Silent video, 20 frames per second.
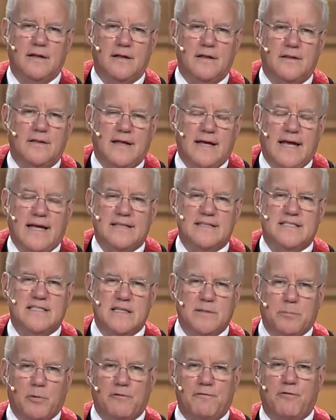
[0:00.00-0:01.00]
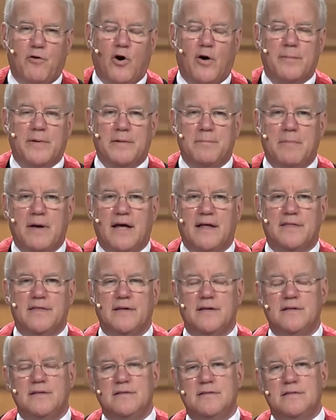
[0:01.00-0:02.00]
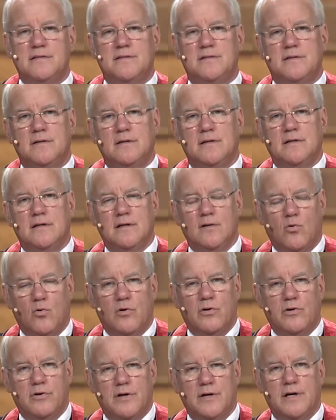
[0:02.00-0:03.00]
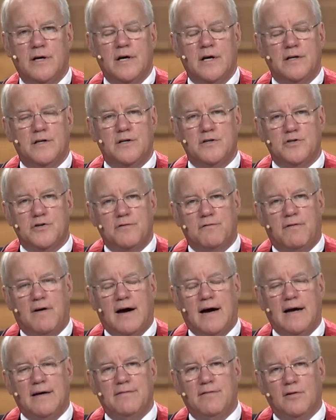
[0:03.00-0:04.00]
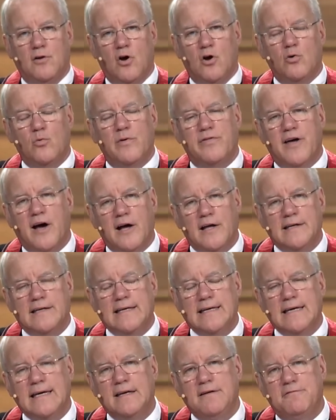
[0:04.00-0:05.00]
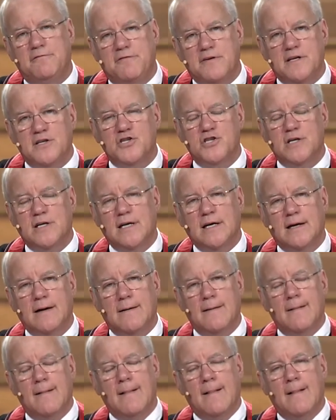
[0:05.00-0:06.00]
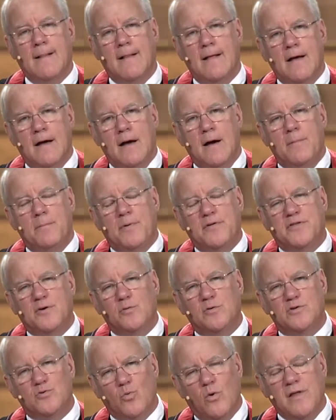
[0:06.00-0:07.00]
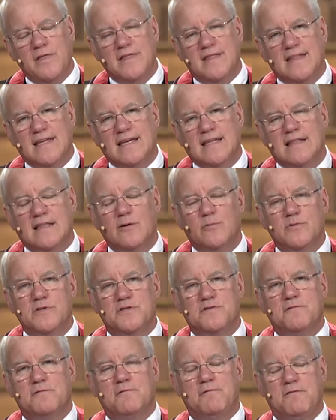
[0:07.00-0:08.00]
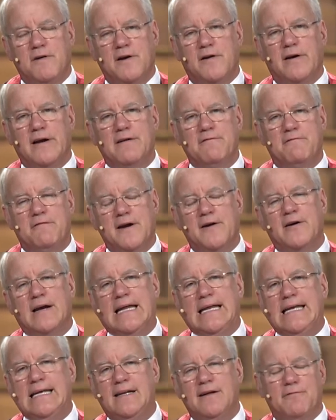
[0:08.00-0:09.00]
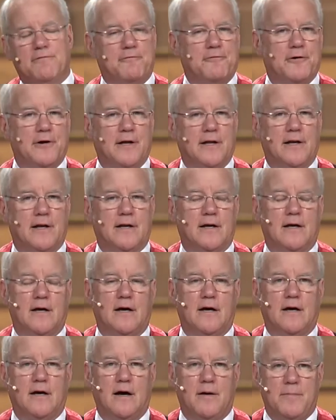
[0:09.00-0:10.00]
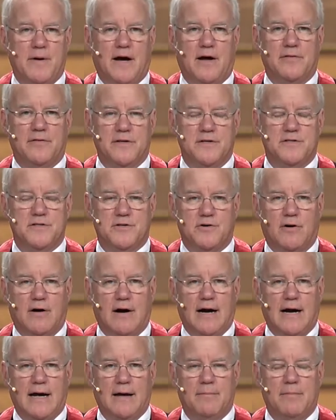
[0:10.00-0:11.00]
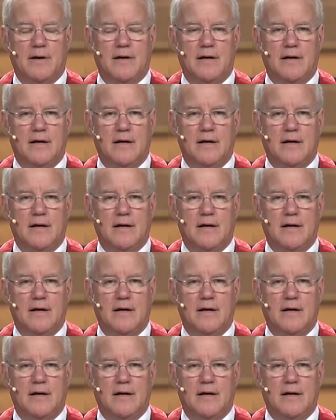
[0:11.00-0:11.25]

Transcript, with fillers: they had simple farming methods in order to, to survive, along with hunting and fishing. But there was one thing that was very, very different about this tribe.